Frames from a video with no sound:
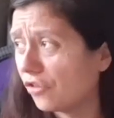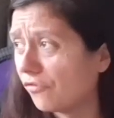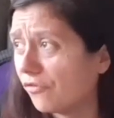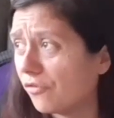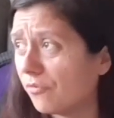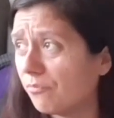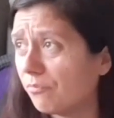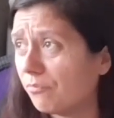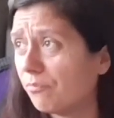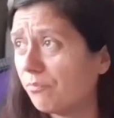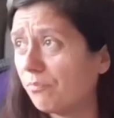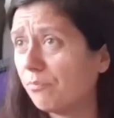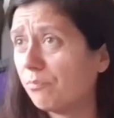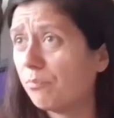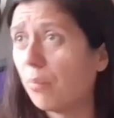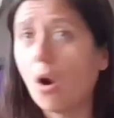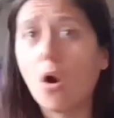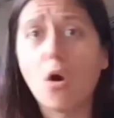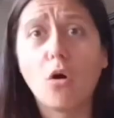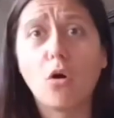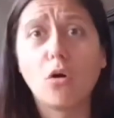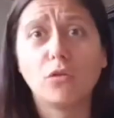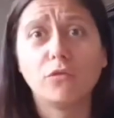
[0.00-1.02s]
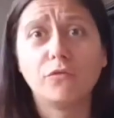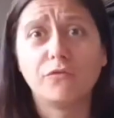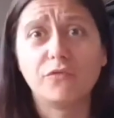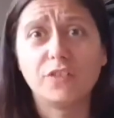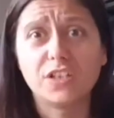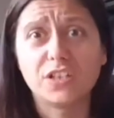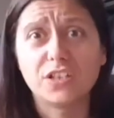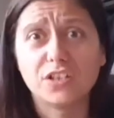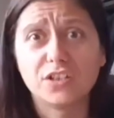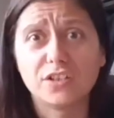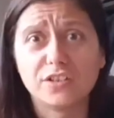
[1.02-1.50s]
them porn
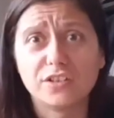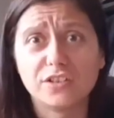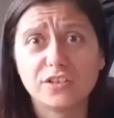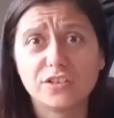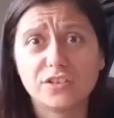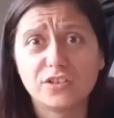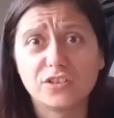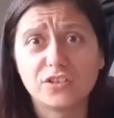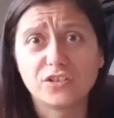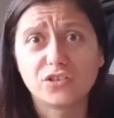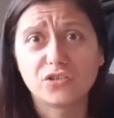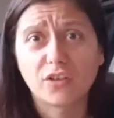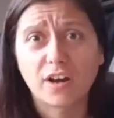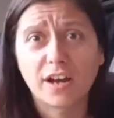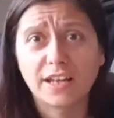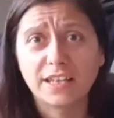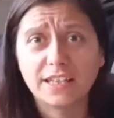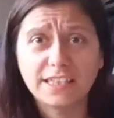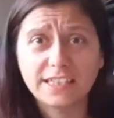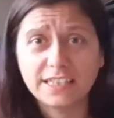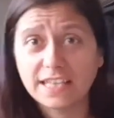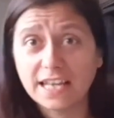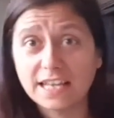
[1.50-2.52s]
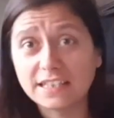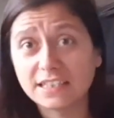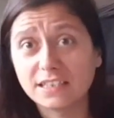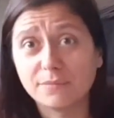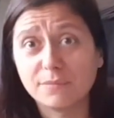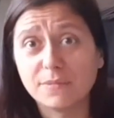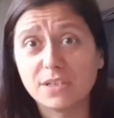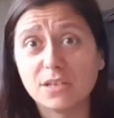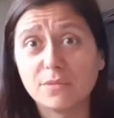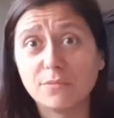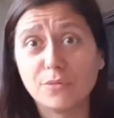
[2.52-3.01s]
videos to try and get
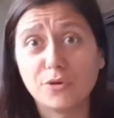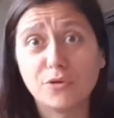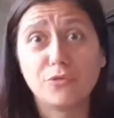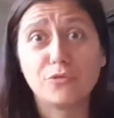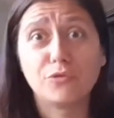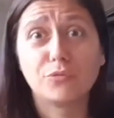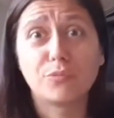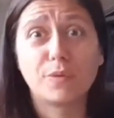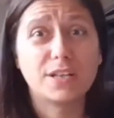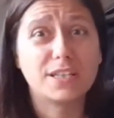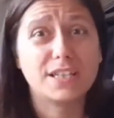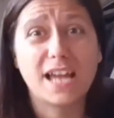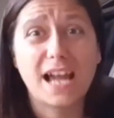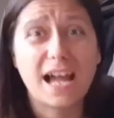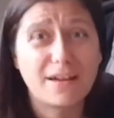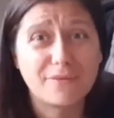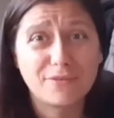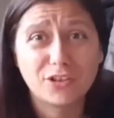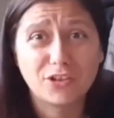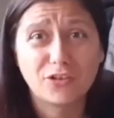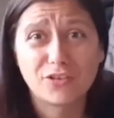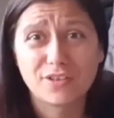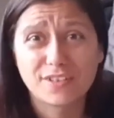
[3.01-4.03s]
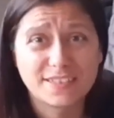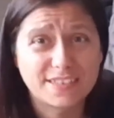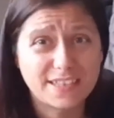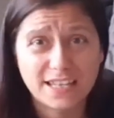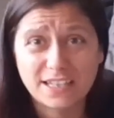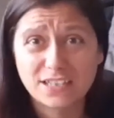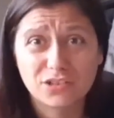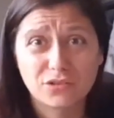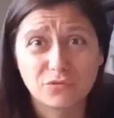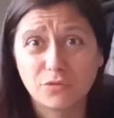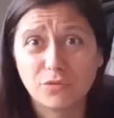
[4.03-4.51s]
them in the mood when you haven't got a
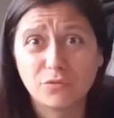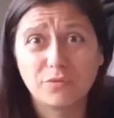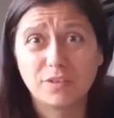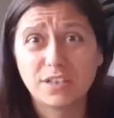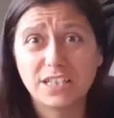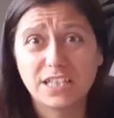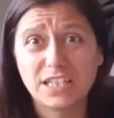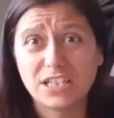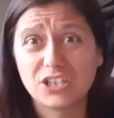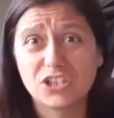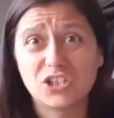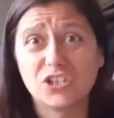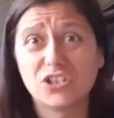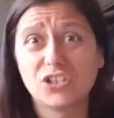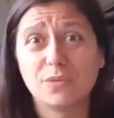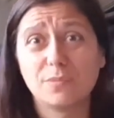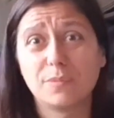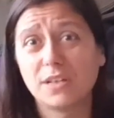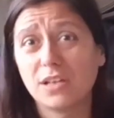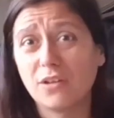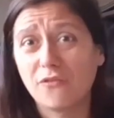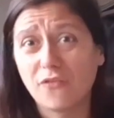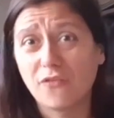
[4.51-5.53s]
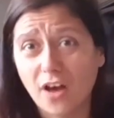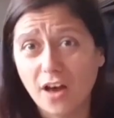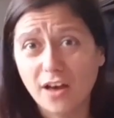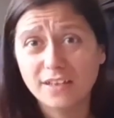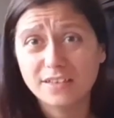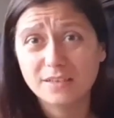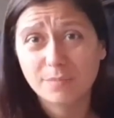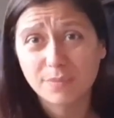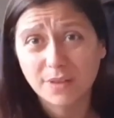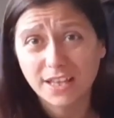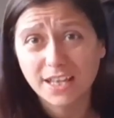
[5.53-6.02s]
sexual relationship in the
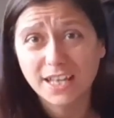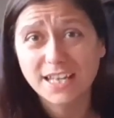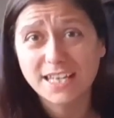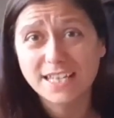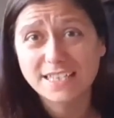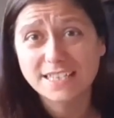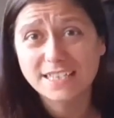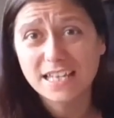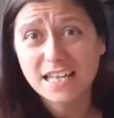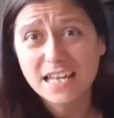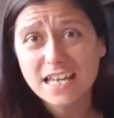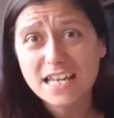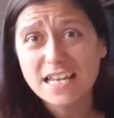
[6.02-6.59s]
first place,